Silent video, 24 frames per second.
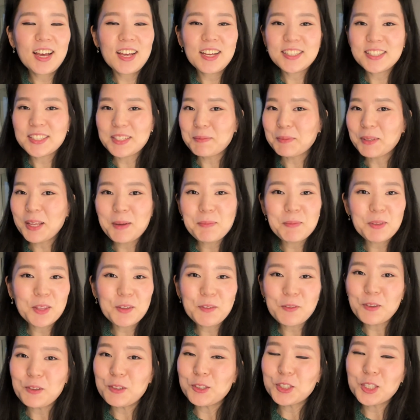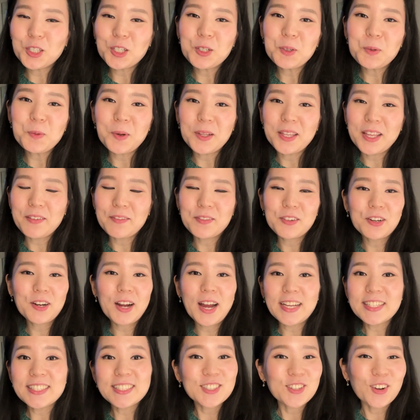sometime in the future whenever
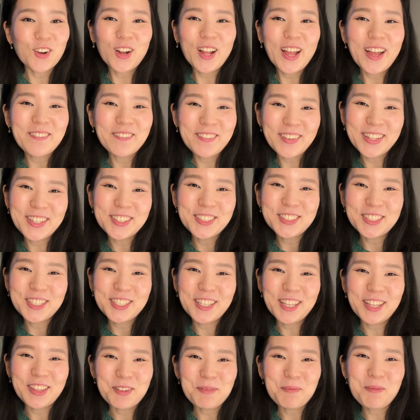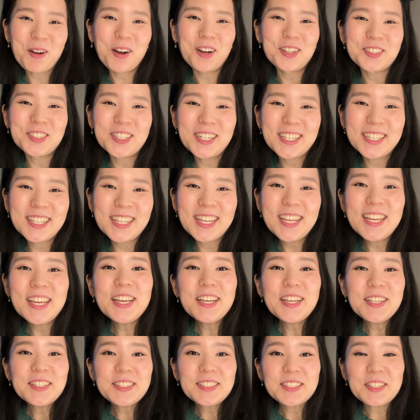I start and finish another project.
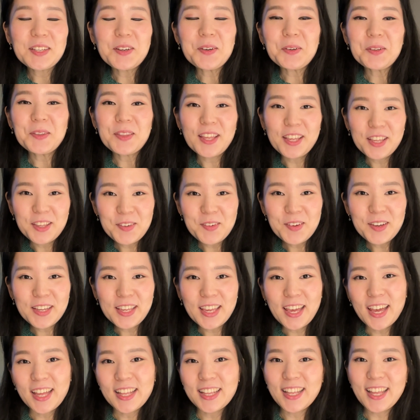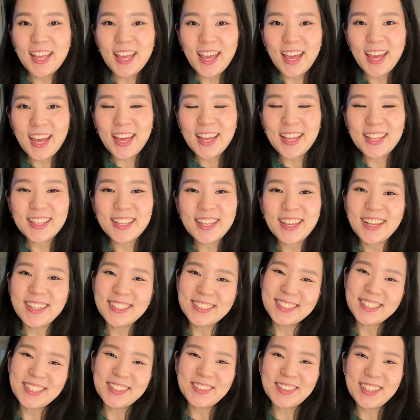So thank you again, and I'll
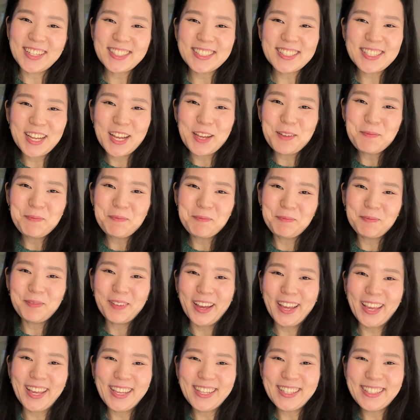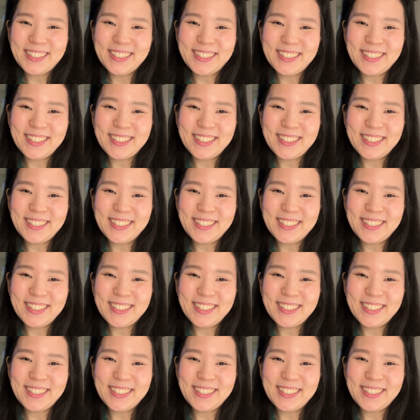see you next time. Bye.